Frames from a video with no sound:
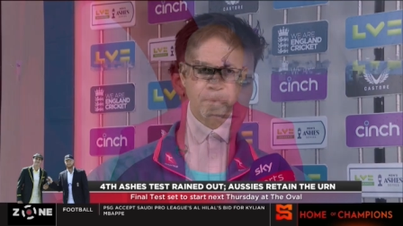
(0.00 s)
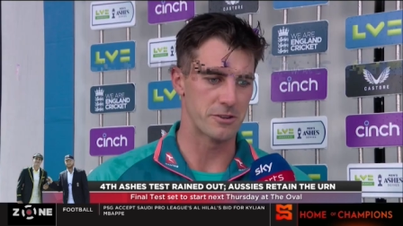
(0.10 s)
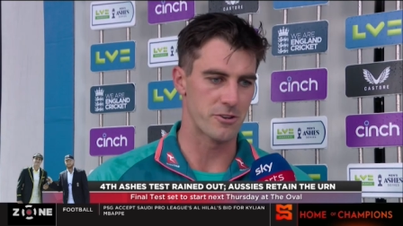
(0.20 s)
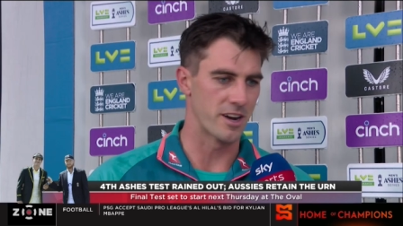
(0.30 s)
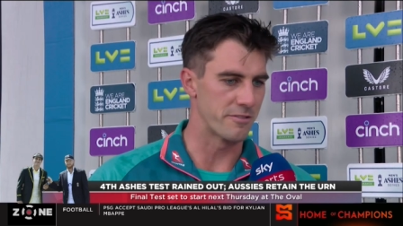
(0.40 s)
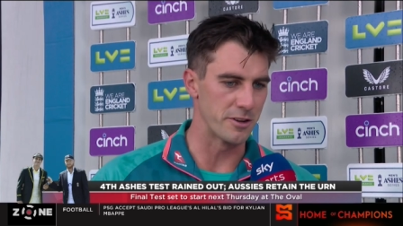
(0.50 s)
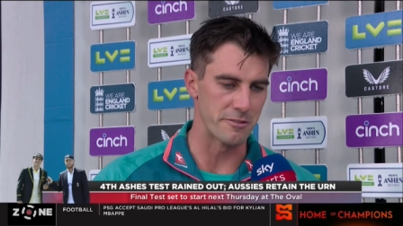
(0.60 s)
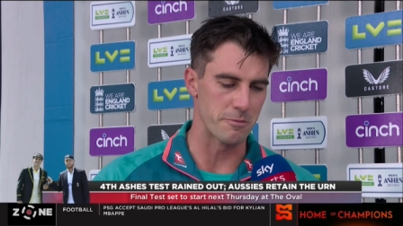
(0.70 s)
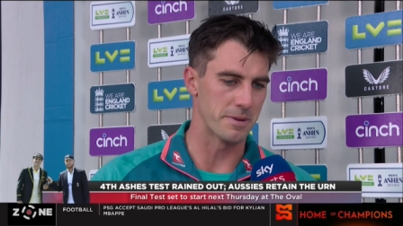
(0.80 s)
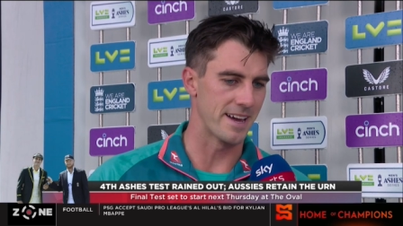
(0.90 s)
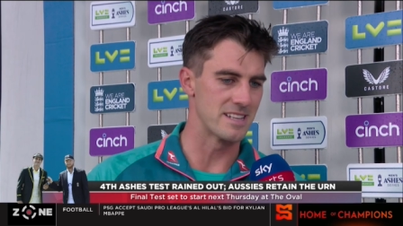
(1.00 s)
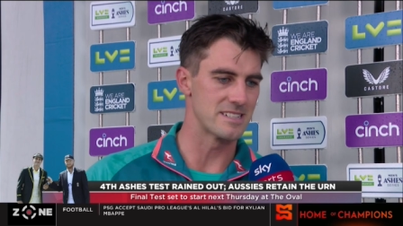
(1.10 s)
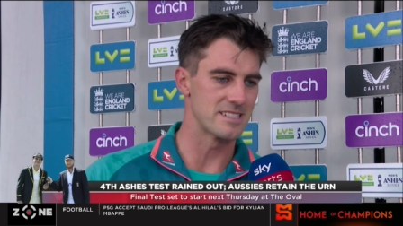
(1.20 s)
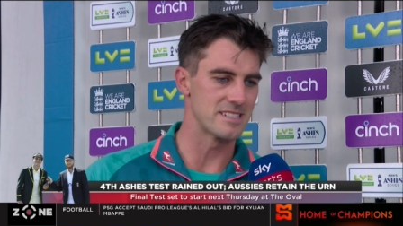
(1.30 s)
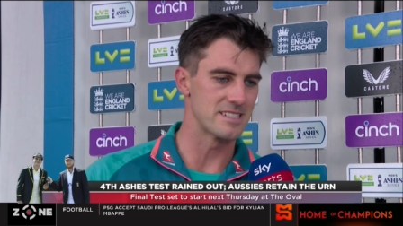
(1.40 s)
We tried a few different
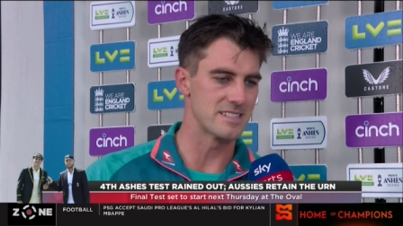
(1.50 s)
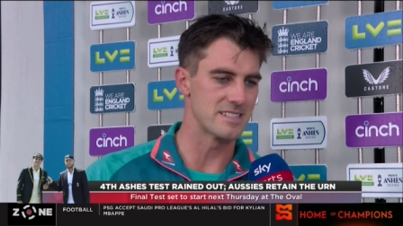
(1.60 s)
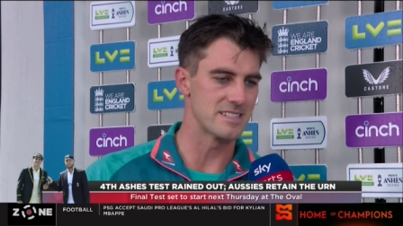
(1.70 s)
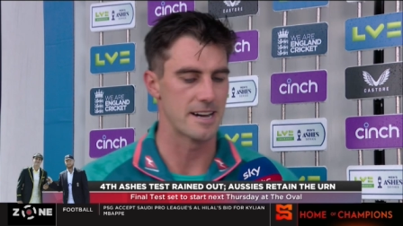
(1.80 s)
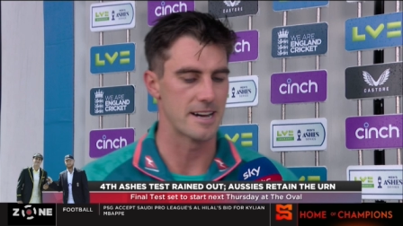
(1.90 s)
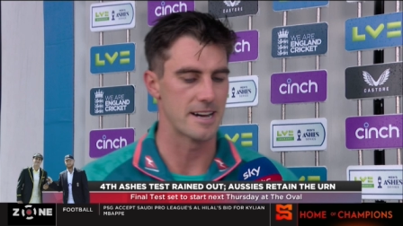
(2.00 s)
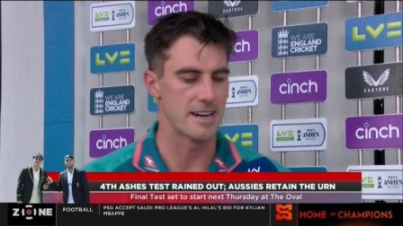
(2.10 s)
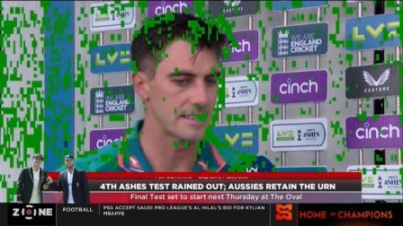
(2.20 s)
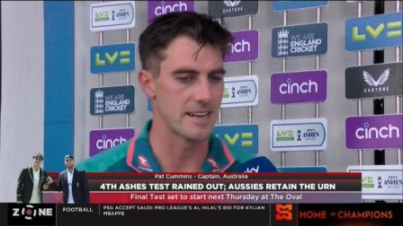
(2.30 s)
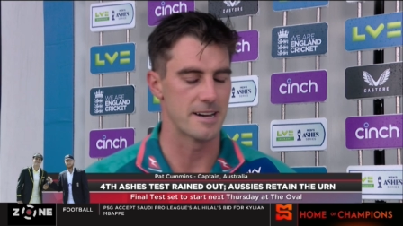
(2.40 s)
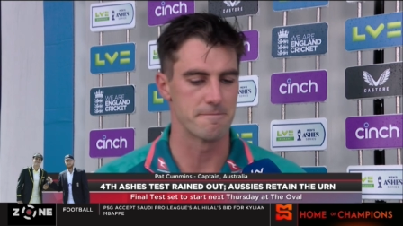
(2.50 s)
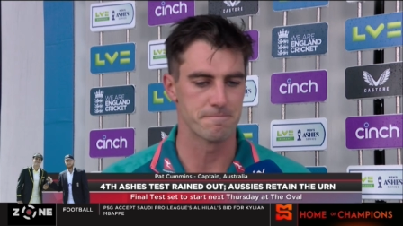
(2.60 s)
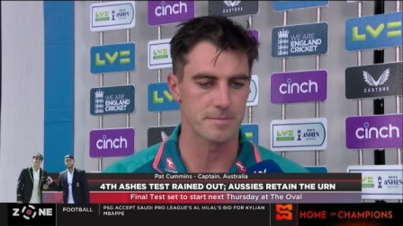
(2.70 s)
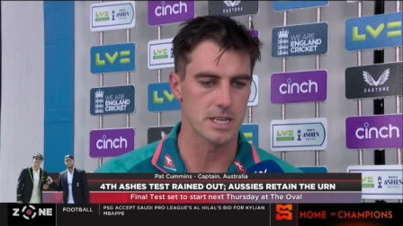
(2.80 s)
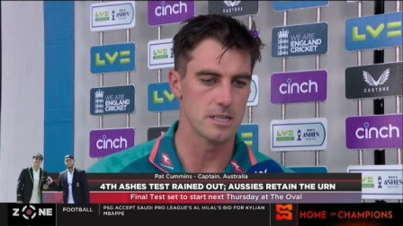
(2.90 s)
plans that didn't come, didn't
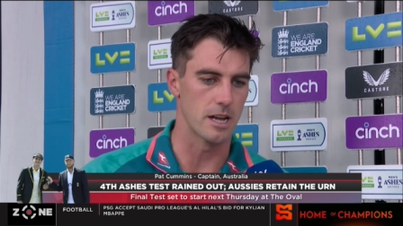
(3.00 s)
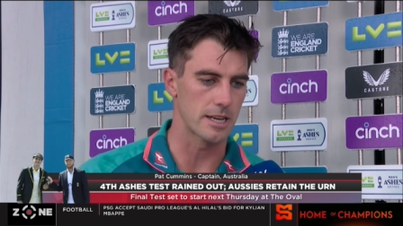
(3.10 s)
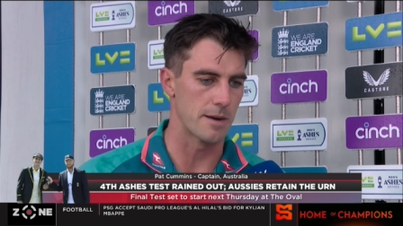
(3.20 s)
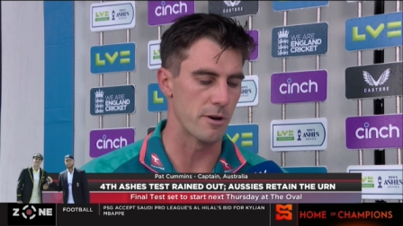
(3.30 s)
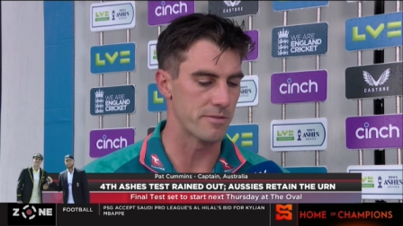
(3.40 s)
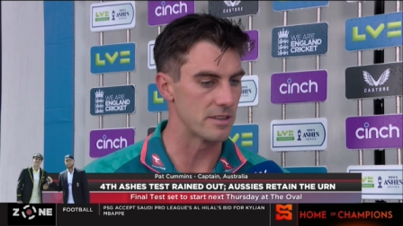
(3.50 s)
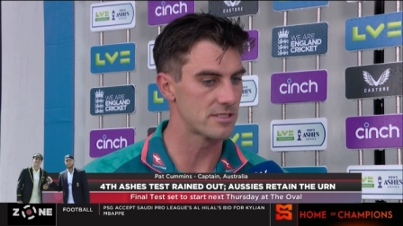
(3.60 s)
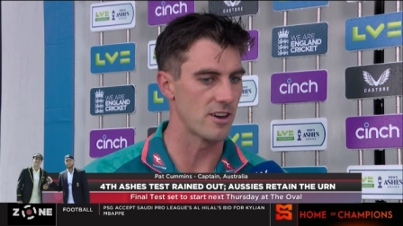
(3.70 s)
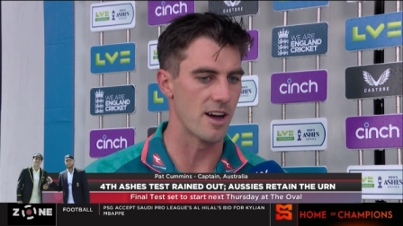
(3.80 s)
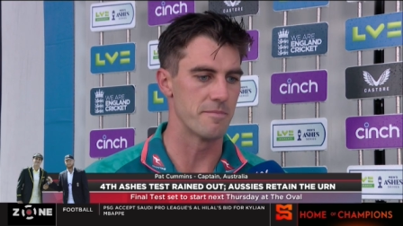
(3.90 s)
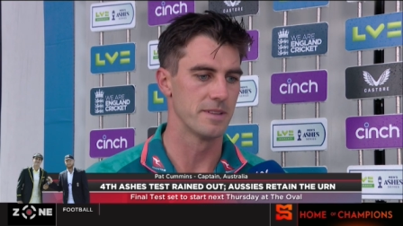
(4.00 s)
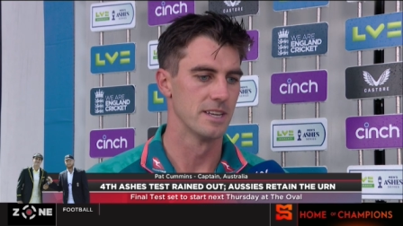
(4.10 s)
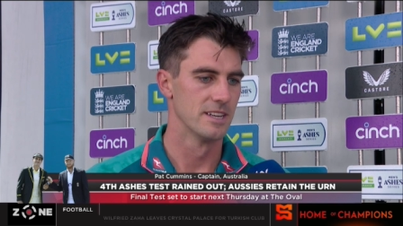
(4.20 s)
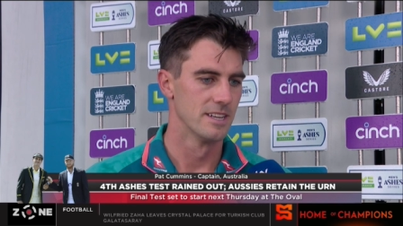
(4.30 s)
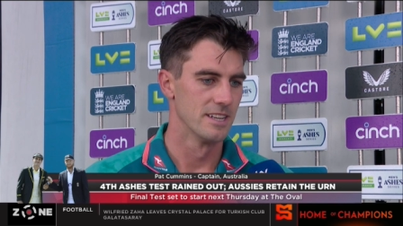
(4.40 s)
um, you know, come off this time.
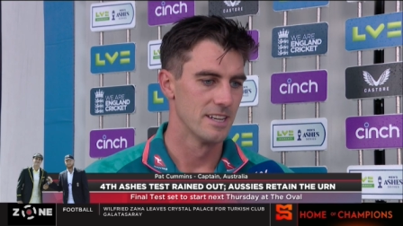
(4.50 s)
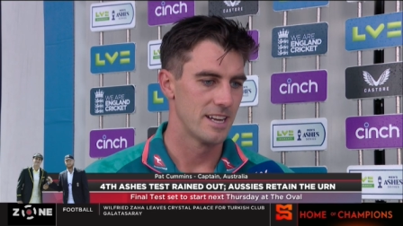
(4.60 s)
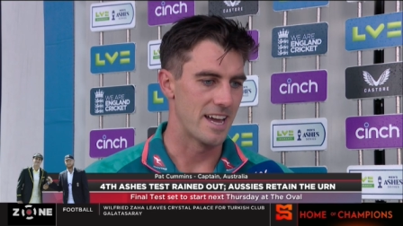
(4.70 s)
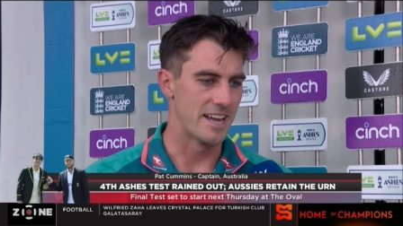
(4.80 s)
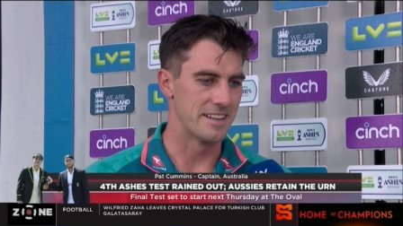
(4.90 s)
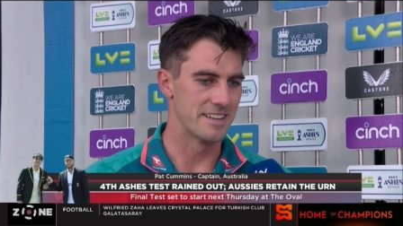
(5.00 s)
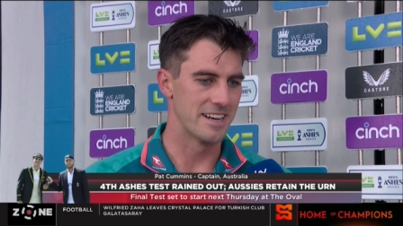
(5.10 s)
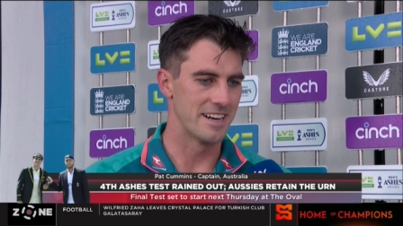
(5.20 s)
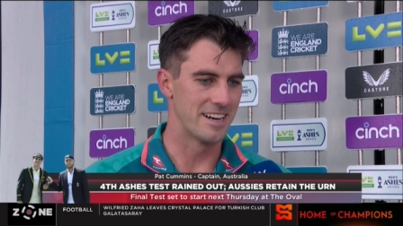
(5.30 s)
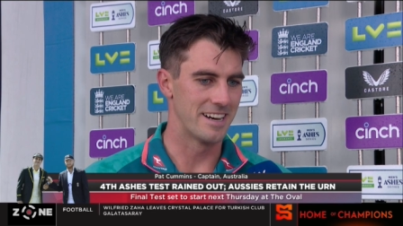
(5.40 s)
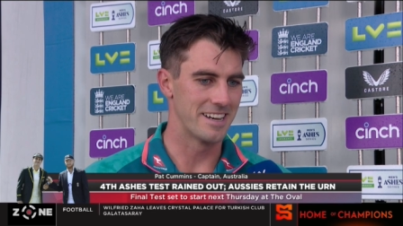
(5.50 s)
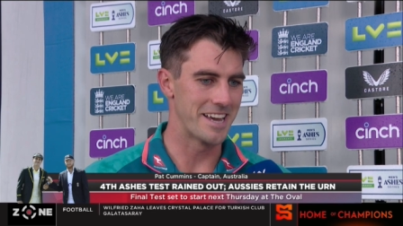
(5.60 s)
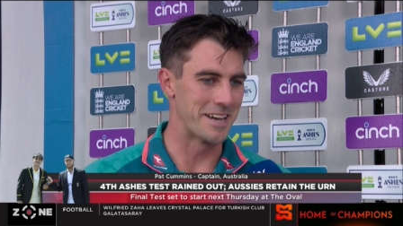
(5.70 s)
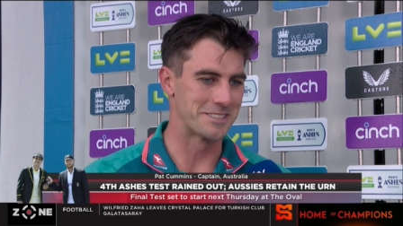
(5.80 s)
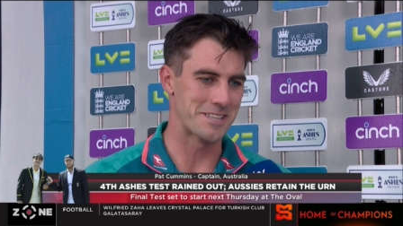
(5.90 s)
And
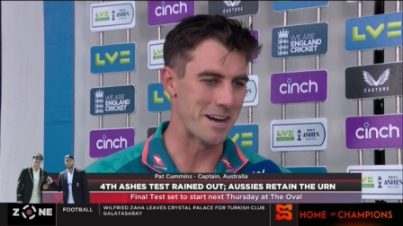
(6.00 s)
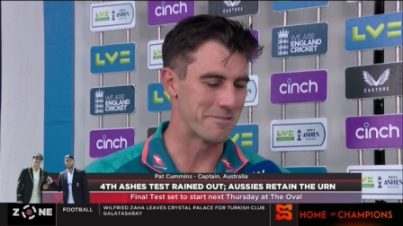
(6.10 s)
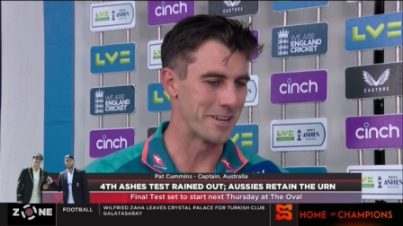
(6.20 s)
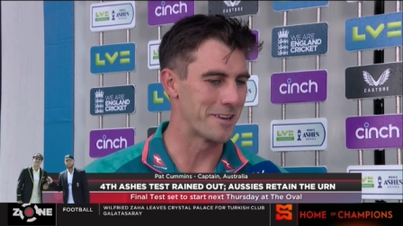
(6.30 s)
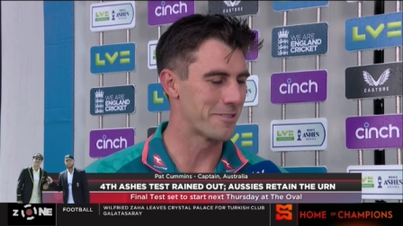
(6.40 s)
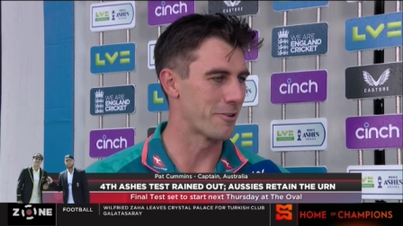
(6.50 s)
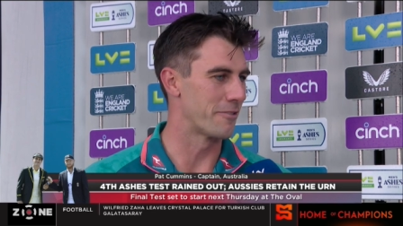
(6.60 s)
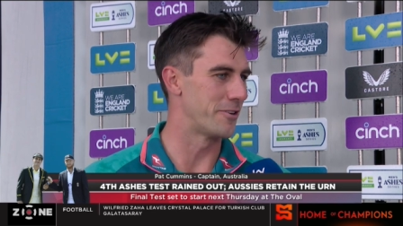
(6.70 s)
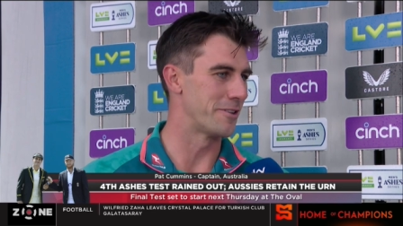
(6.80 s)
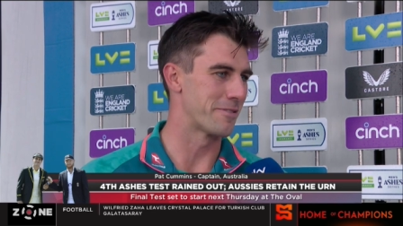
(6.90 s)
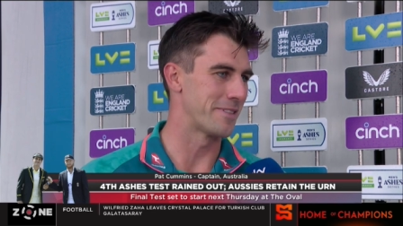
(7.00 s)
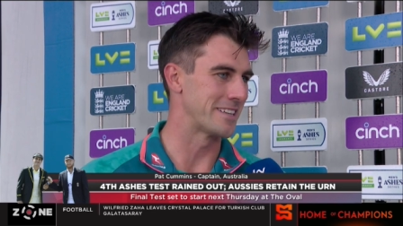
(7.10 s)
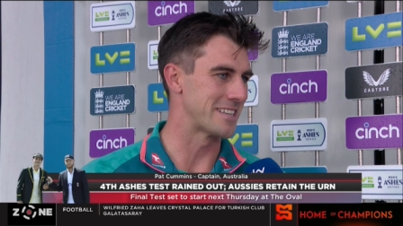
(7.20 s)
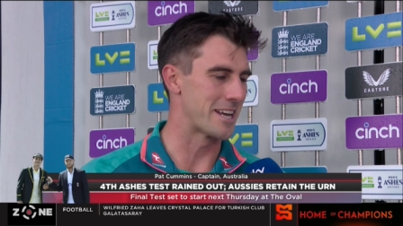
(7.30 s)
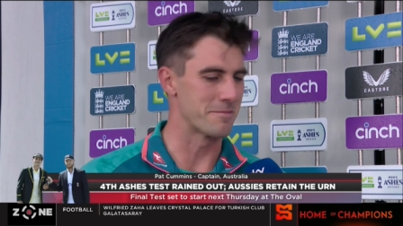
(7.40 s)
uh, yeah, it's tough. You know, you throw a few
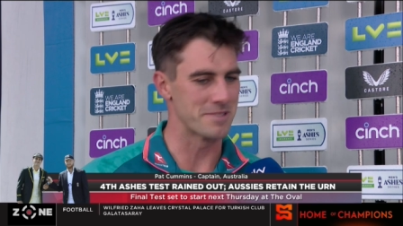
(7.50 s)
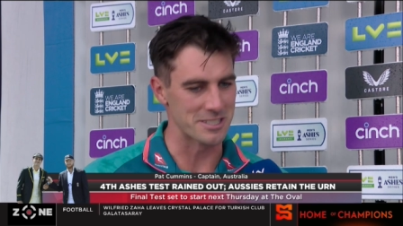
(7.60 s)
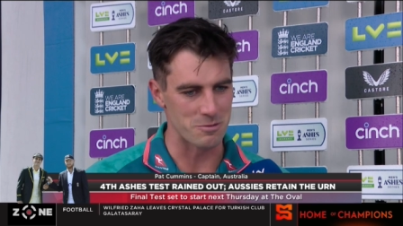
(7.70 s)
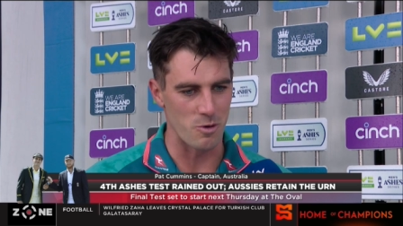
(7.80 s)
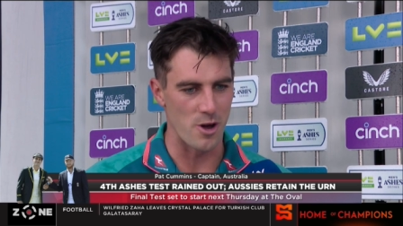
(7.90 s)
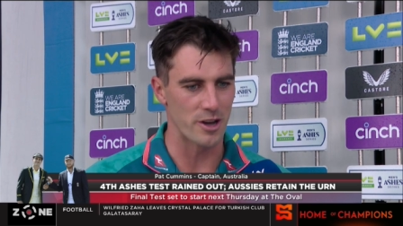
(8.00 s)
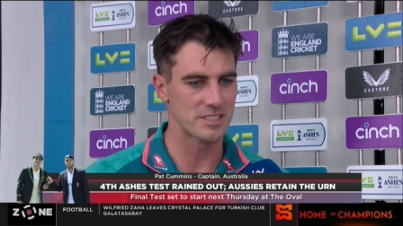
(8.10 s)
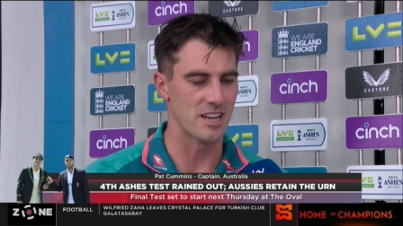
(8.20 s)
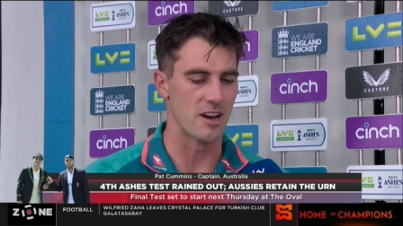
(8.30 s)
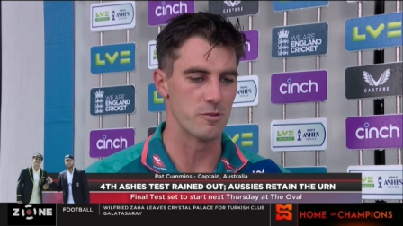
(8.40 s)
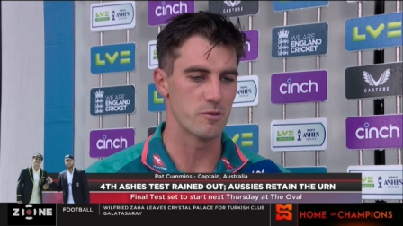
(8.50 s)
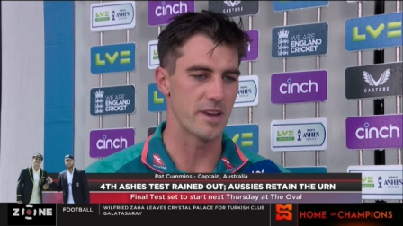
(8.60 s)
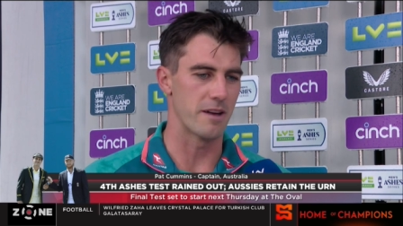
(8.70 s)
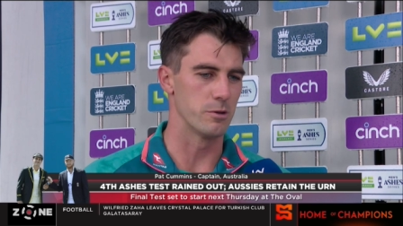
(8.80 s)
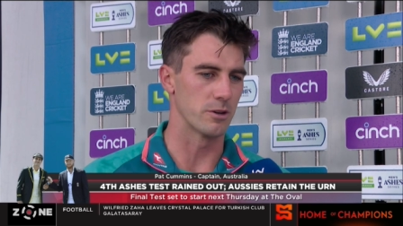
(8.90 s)
different things at them, doesn't work.
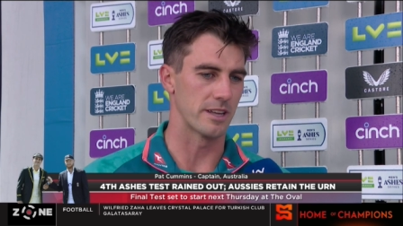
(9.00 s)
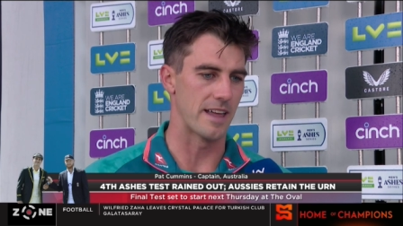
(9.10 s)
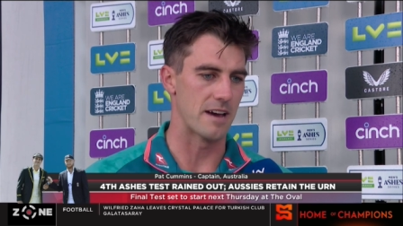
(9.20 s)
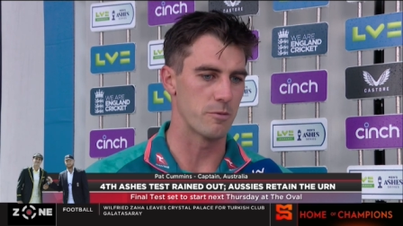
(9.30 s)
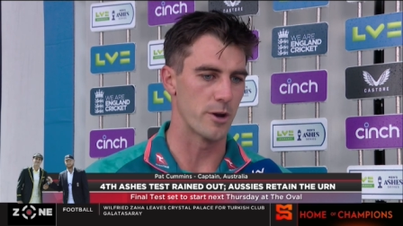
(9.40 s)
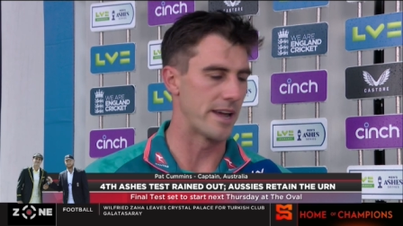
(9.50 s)
So yeah, we'll look at that.